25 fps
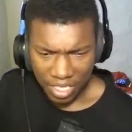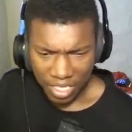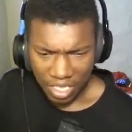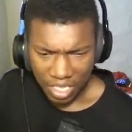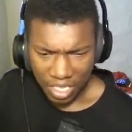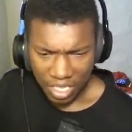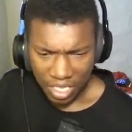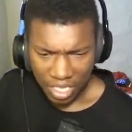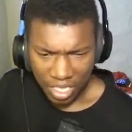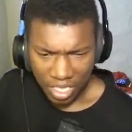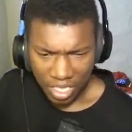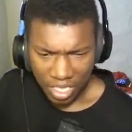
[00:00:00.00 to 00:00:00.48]

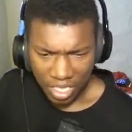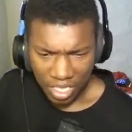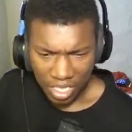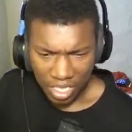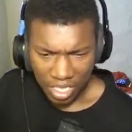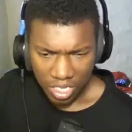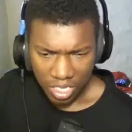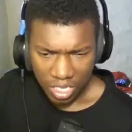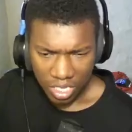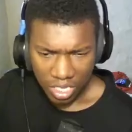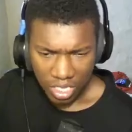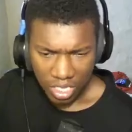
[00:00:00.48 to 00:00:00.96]

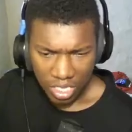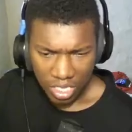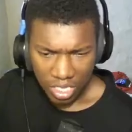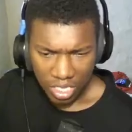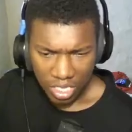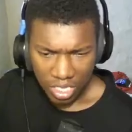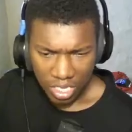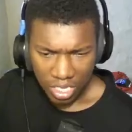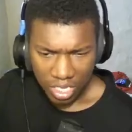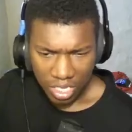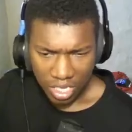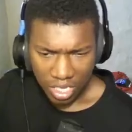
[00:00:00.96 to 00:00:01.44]

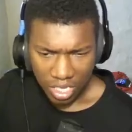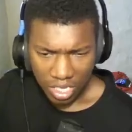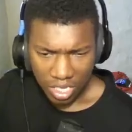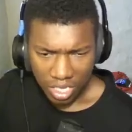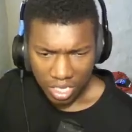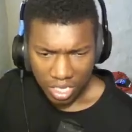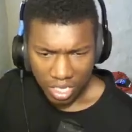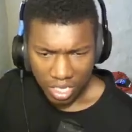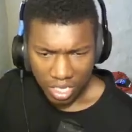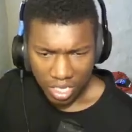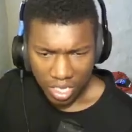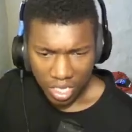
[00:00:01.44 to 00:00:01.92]

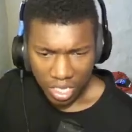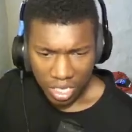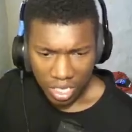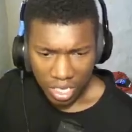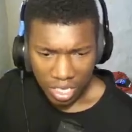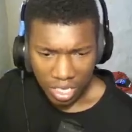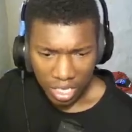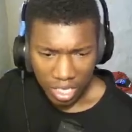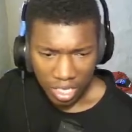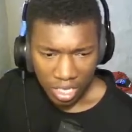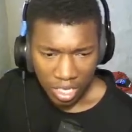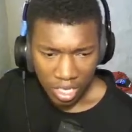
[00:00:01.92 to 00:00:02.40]

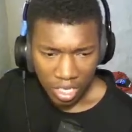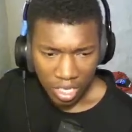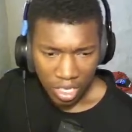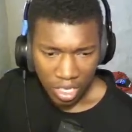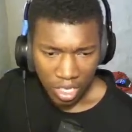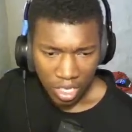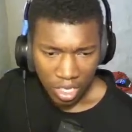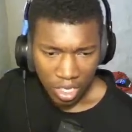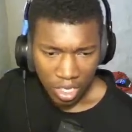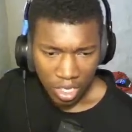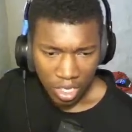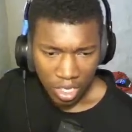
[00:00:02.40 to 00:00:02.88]

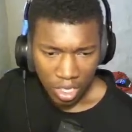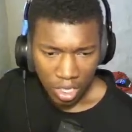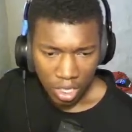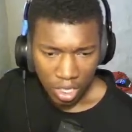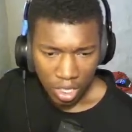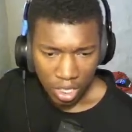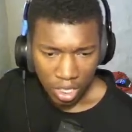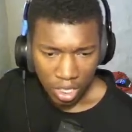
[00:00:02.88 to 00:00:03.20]
(silence)